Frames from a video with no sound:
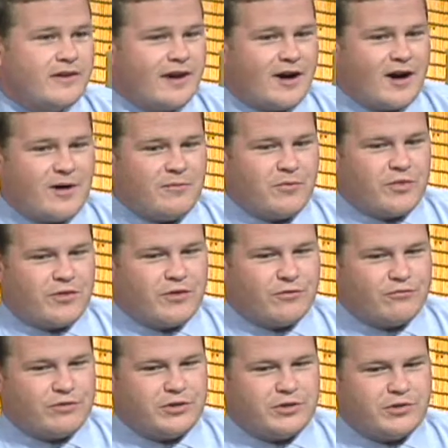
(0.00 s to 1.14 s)
The
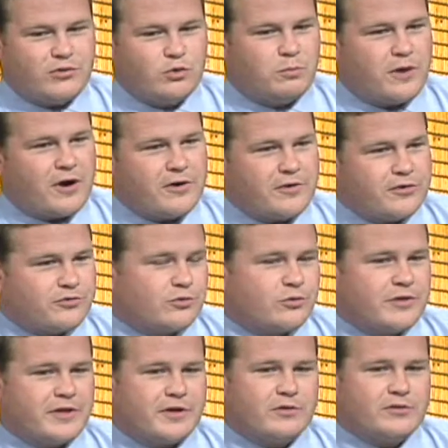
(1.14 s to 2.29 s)
really cool part of your story
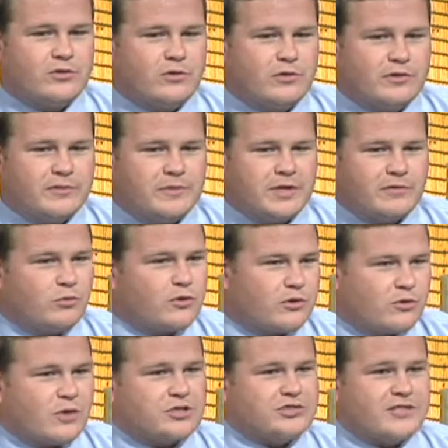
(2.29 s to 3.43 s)
that you told, I mean, one of the
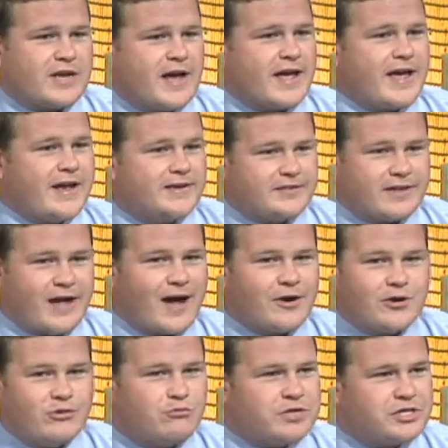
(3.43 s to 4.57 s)
questions that I had is like, how do
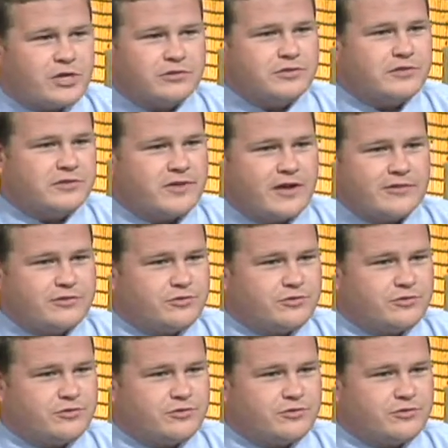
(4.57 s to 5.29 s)
you reach out to these guys?